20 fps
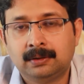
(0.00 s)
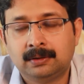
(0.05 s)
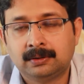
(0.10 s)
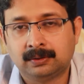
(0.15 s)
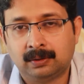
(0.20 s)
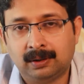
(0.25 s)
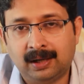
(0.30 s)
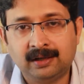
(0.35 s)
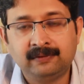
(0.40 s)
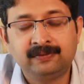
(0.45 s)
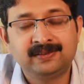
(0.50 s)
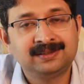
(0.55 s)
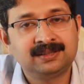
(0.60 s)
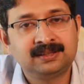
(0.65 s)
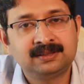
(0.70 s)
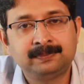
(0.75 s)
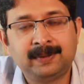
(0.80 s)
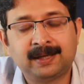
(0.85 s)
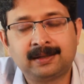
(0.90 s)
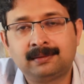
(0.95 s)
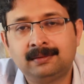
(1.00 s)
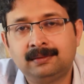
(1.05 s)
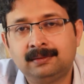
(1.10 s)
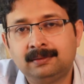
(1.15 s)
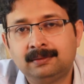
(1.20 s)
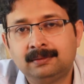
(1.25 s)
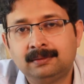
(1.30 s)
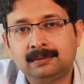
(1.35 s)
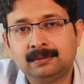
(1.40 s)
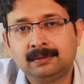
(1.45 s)
So life is respected,
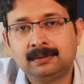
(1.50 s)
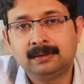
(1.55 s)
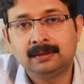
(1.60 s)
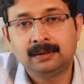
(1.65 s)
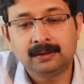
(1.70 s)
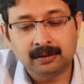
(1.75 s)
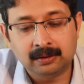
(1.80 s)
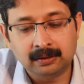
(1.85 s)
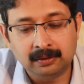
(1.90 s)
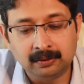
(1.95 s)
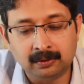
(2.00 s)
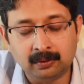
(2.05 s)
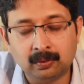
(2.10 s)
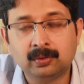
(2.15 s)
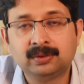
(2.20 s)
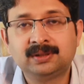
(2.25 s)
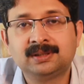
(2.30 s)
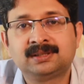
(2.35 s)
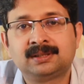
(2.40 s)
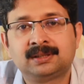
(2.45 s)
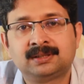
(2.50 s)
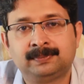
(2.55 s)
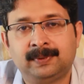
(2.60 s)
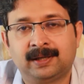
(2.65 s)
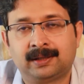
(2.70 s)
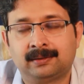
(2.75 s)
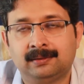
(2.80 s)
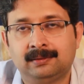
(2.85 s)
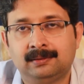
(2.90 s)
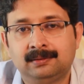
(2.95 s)
growth is
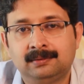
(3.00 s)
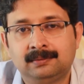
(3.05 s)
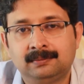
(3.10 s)
respected.